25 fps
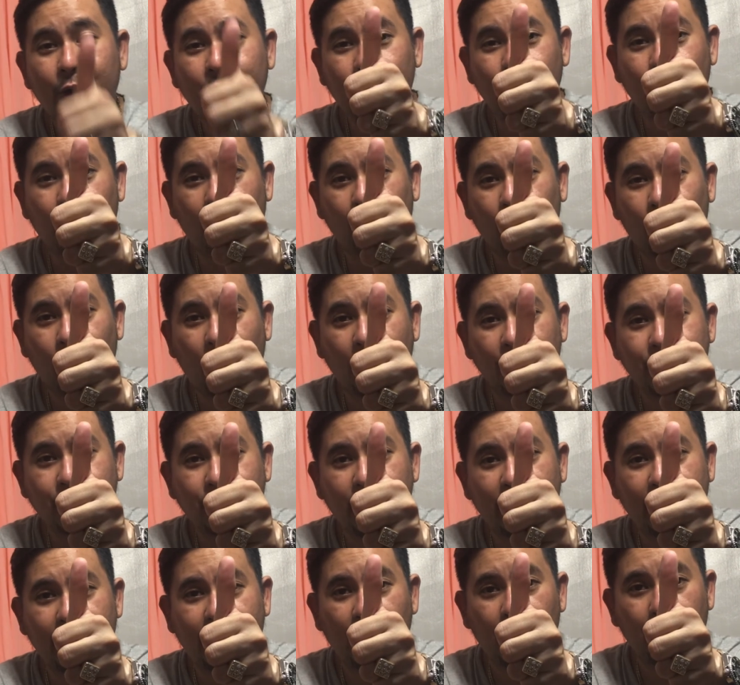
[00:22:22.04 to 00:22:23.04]
You are
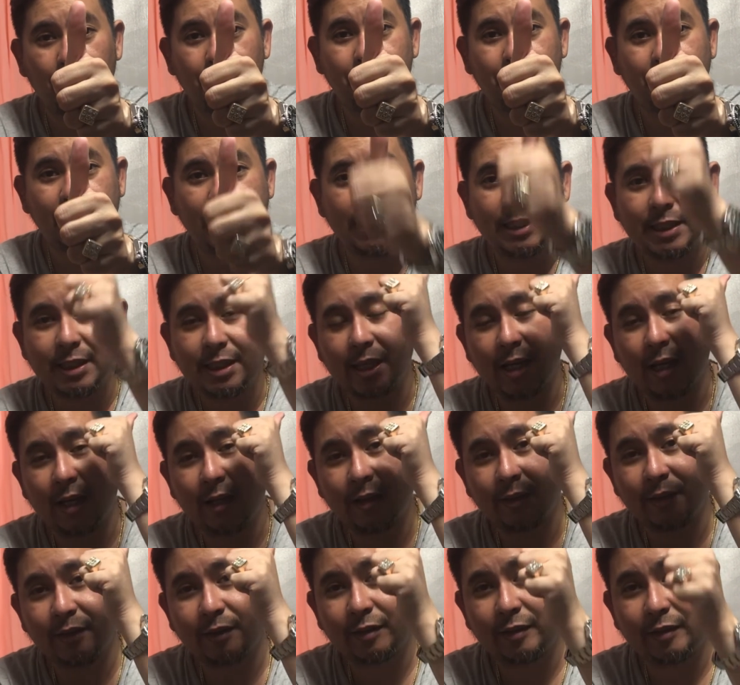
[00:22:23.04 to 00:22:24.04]
watching Help Beast.
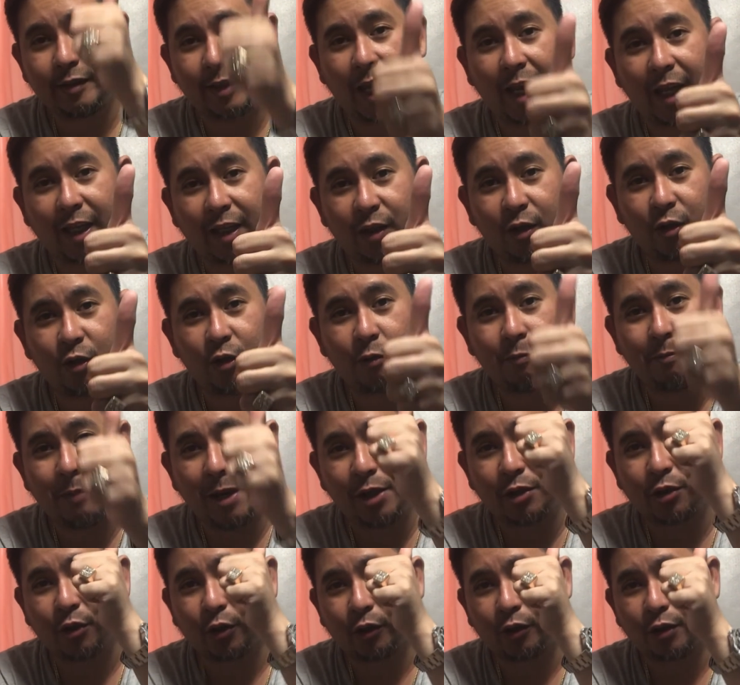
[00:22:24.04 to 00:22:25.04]
Thank you.
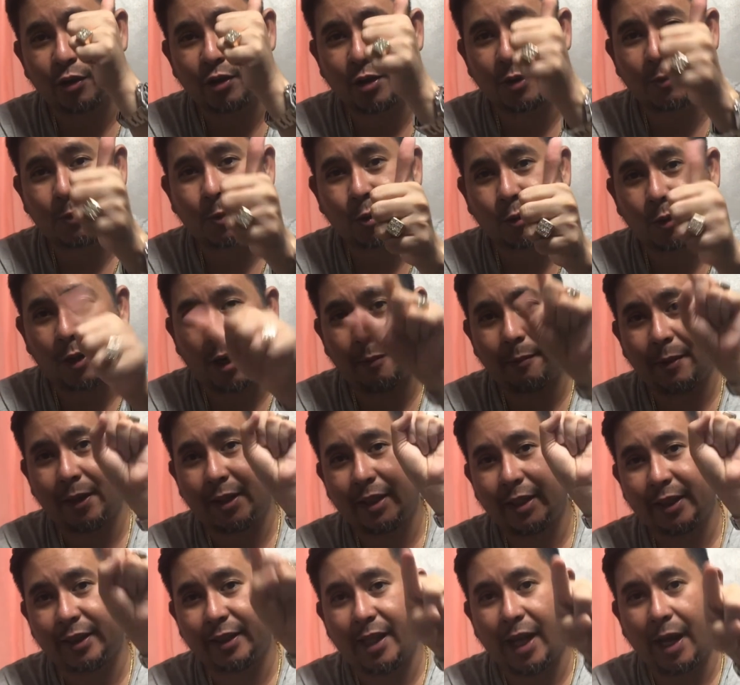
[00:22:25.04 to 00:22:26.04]
Make sure to subscribe
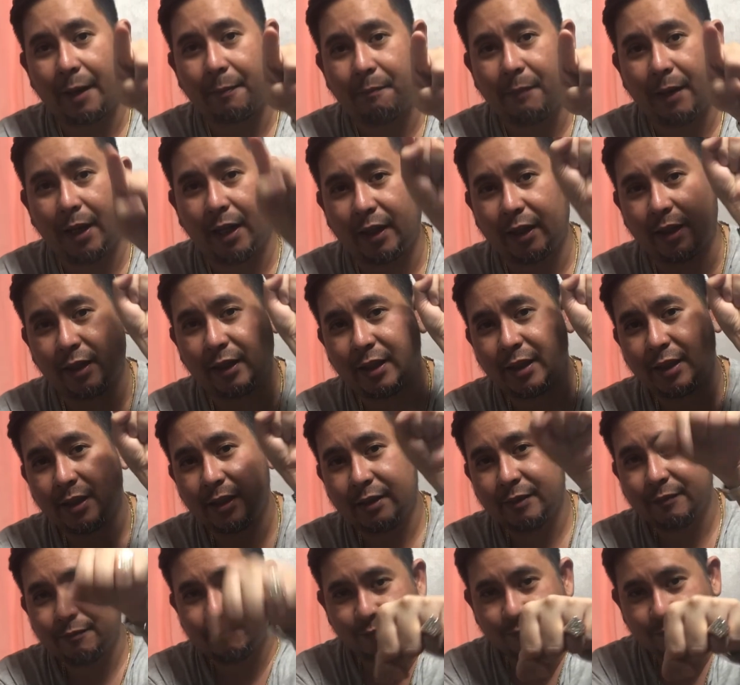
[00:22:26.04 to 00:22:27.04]
and hit that bell.
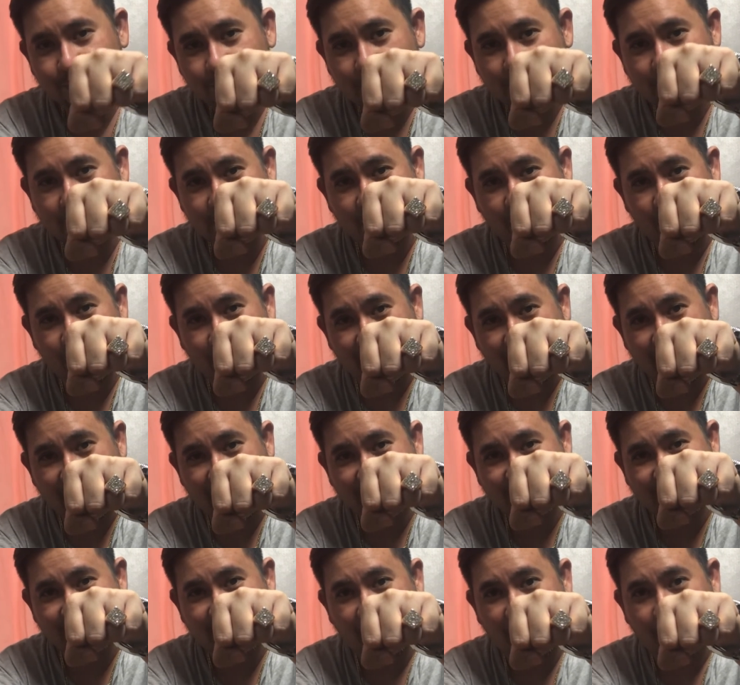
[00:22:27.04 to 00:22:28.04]
See you again
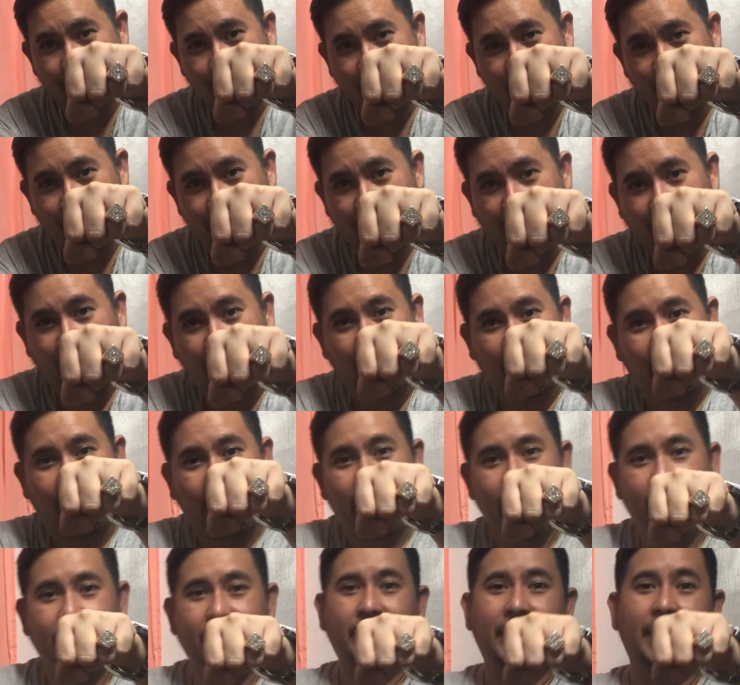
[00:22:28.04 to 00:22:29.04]
next time on
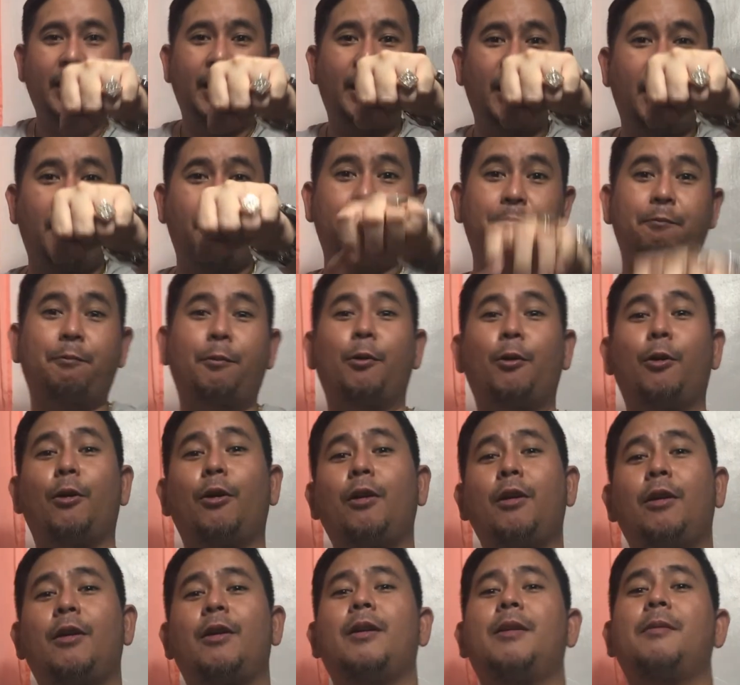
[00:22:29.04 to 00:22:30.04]
our
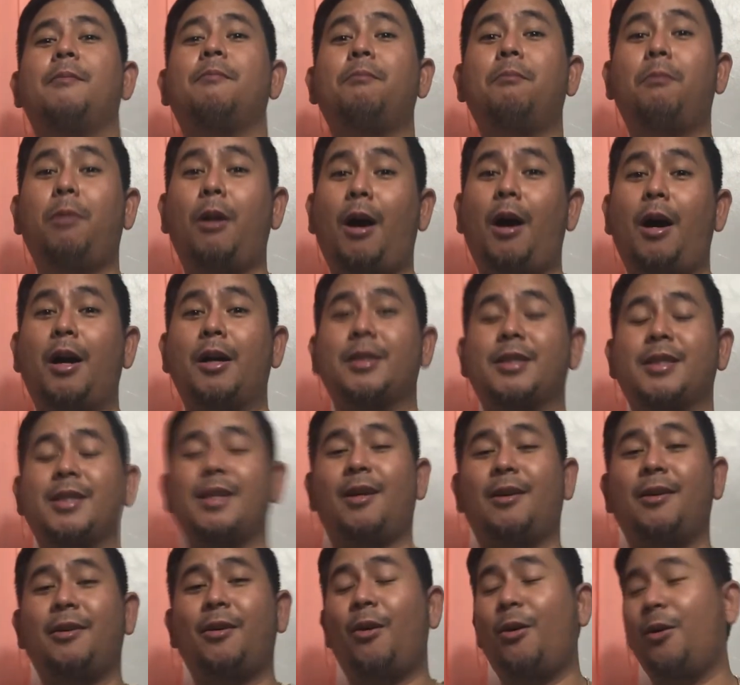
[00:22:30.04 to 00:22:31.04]
helpful
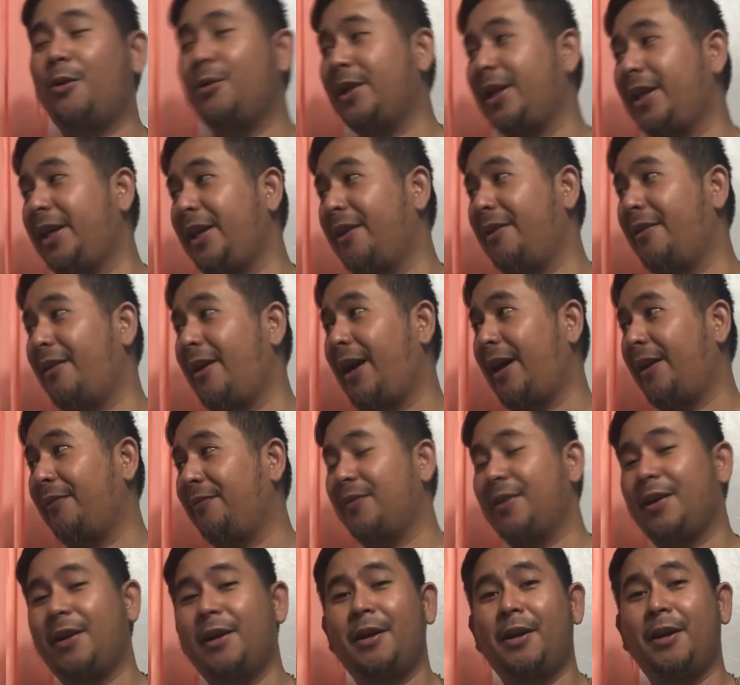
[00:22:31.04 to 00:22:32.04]
vlogs only here at
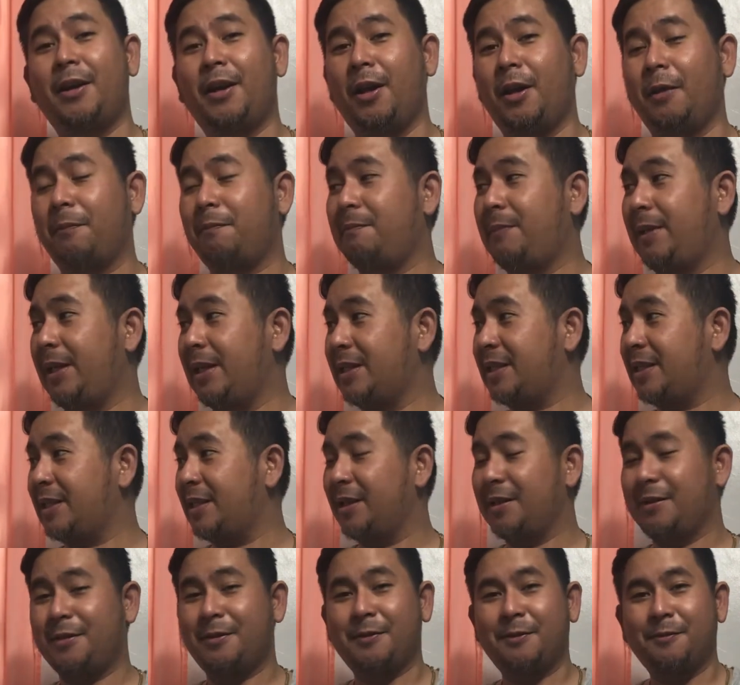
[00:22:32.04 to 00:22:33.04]
Help
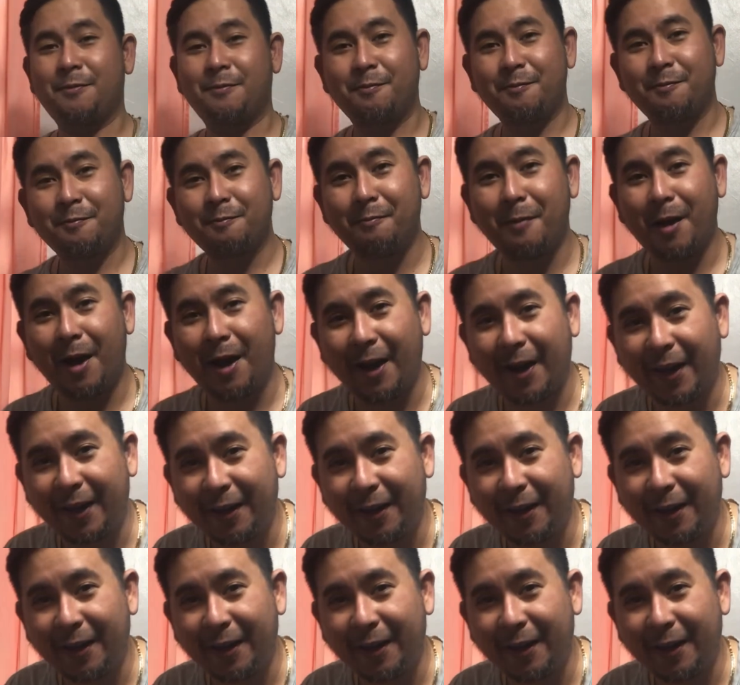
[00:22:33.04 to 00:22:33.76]
Beast. Bye.